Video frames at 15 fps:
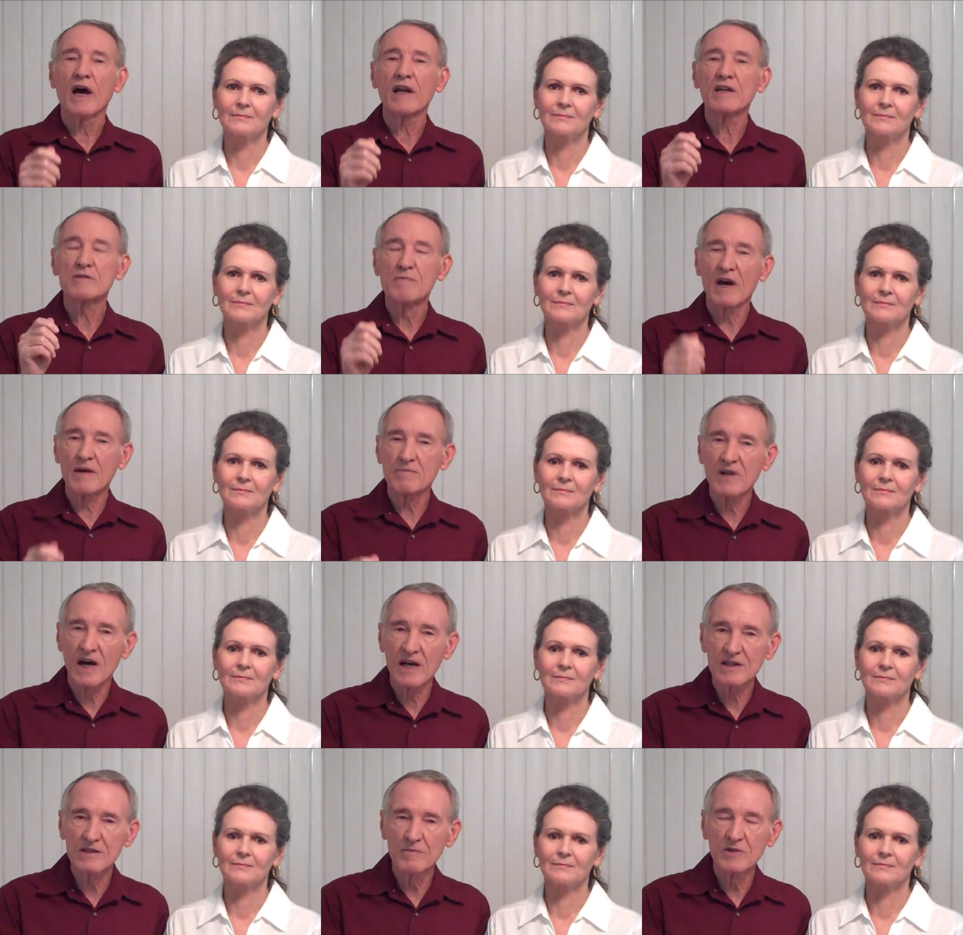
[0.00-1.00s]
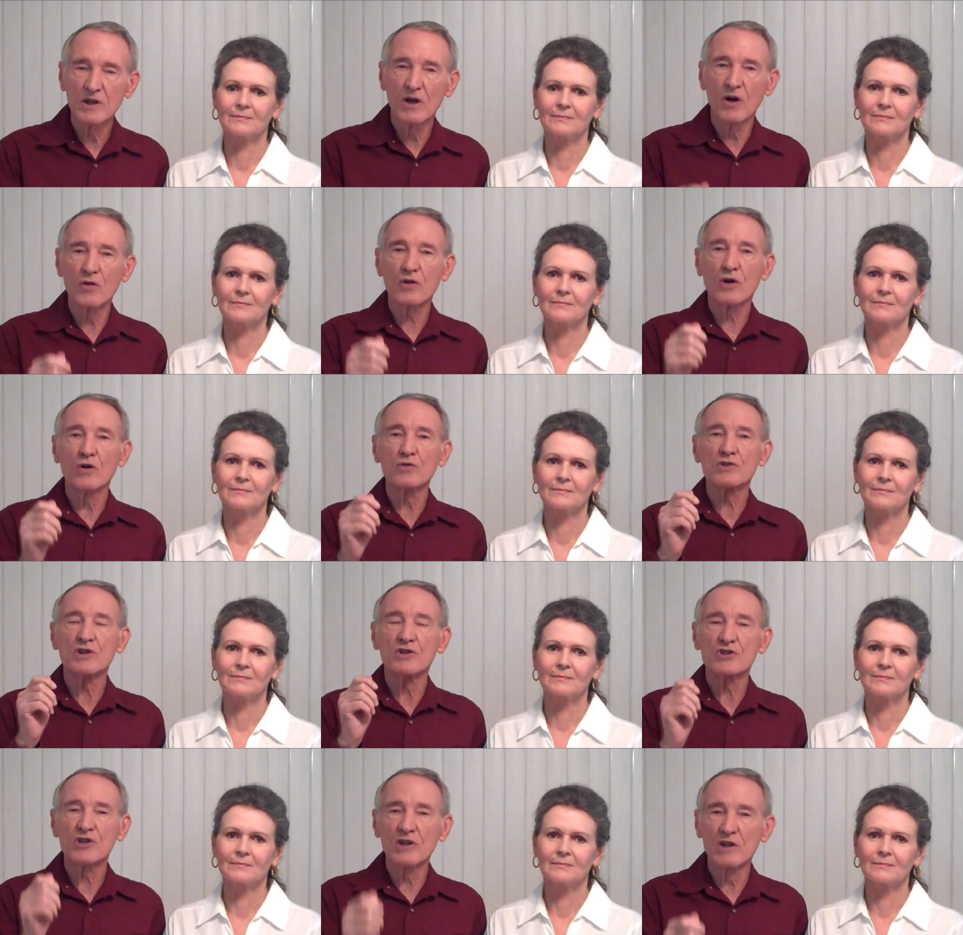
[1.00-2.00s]
Speaker 1: and he's baptizing them in the Holy Ghost
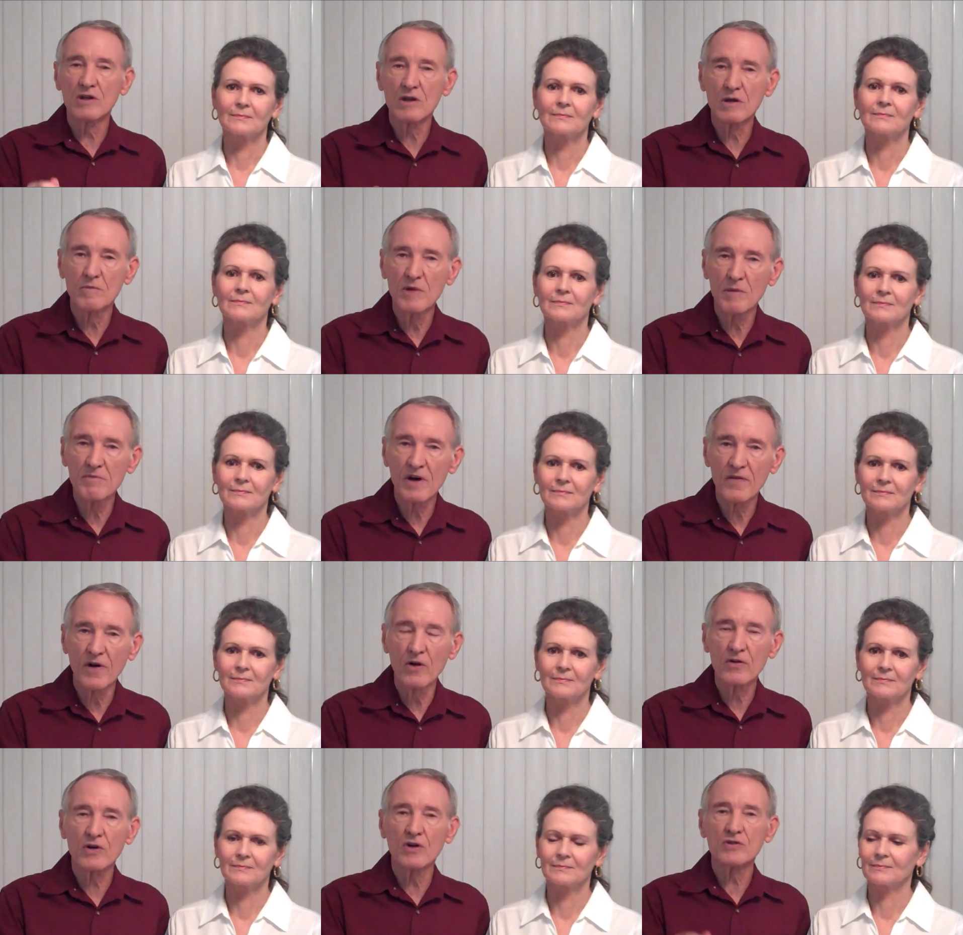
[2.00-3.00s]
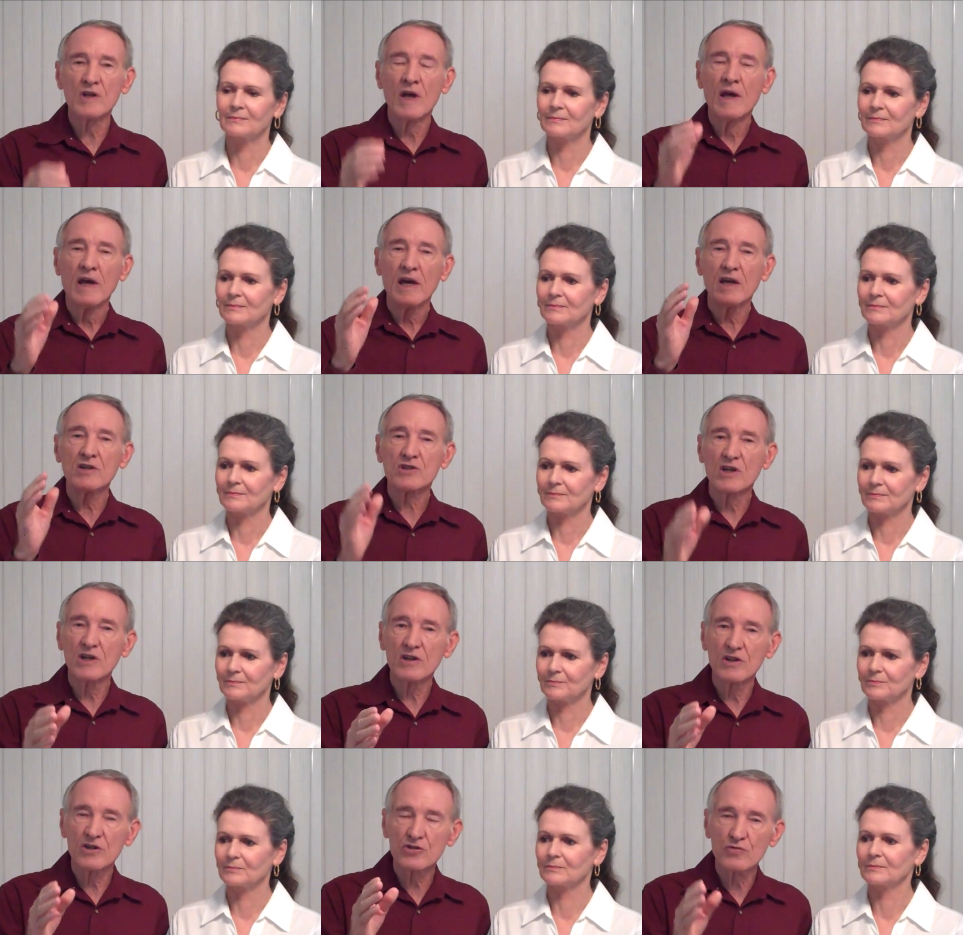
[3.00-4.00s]
and sealing them up by the Holy Ghost. He's
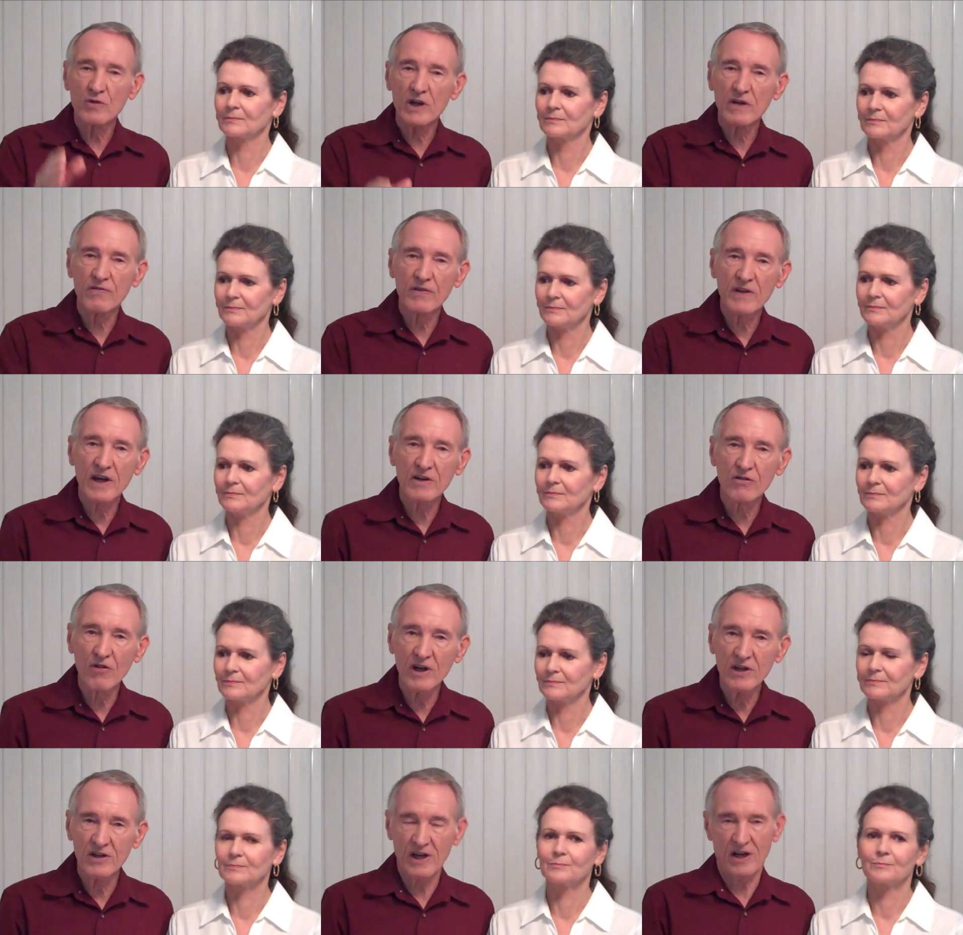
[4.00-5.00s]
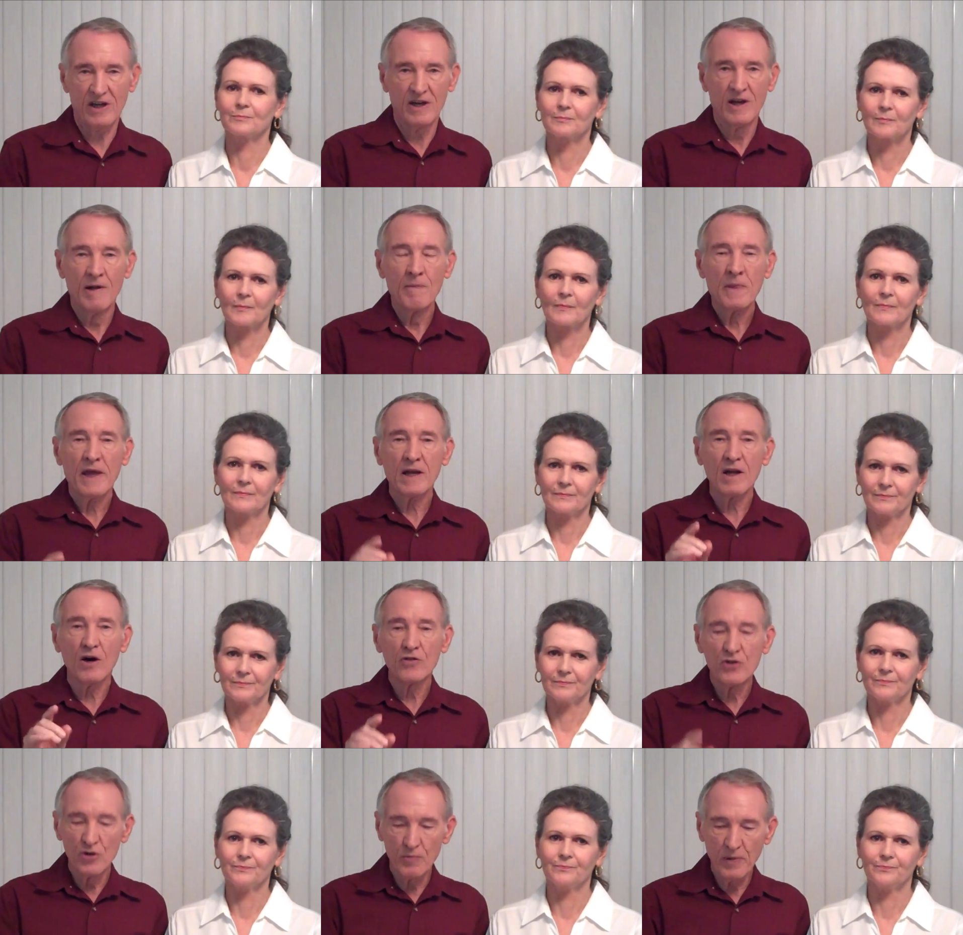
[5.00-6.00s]
getting us ready for that great day. And
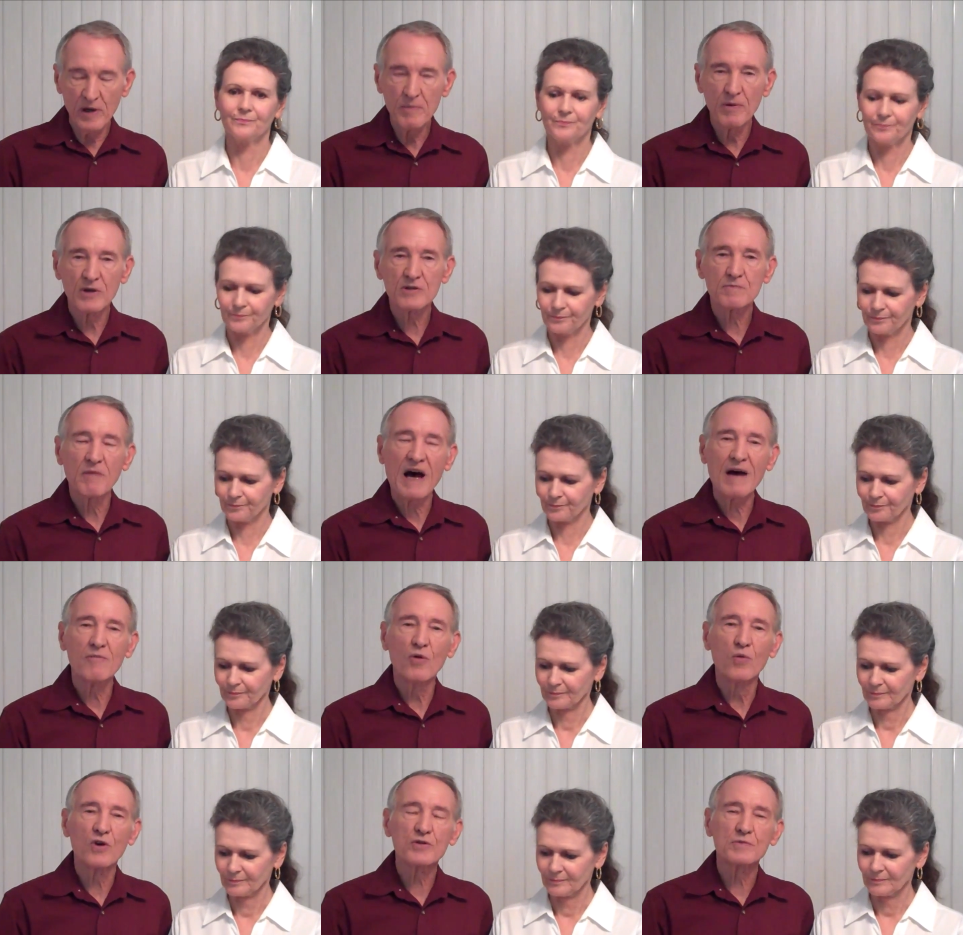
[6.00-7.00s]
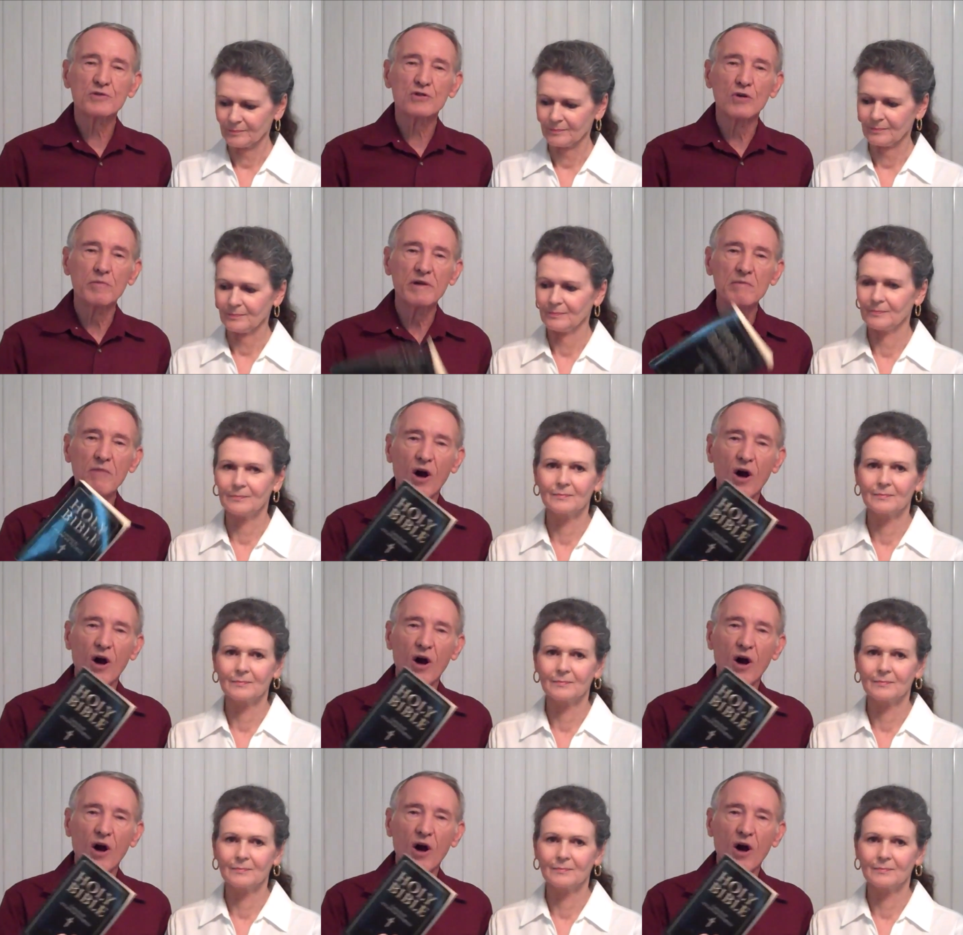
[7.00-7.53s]
all you people, this Bible worshippers going to be